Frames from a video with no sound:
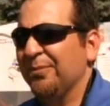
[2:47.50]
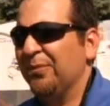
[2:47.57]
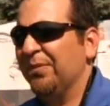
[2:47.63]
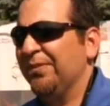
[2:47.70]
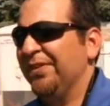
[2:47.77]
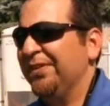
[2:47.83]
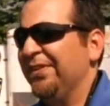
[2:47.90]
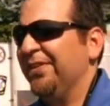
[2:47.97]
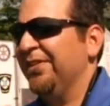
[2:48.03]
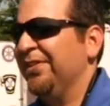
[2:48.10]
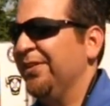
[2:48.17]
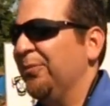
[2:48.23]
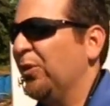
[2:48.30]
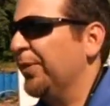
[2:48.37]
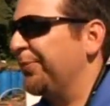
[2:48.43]
And
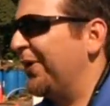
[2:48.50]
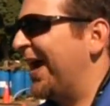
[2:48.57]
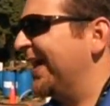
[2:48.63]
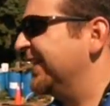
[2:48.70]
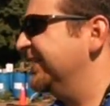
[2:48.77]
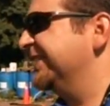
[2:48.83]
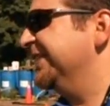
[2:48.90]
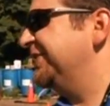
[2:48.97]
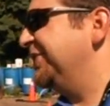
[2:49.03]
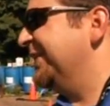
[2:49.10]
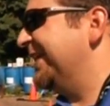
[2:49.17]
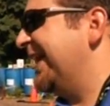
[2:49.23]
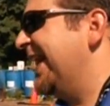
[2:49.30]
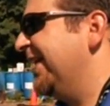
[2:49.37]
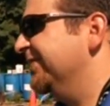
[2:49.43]
the more practice that you
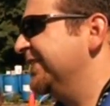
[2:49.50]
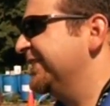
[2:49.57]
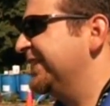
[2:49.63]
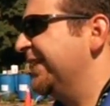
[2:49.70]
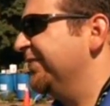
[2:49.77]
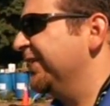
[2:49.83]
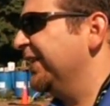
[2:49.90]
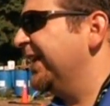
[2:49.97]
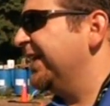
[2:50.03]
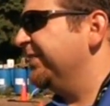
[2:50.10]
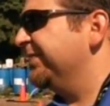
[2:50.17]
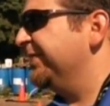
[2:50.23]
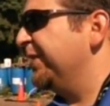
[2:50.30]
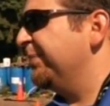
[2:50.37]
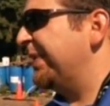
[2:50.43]
can have to save a
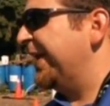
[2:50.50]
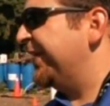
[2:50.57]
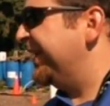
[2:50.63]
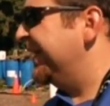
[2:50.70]
life, the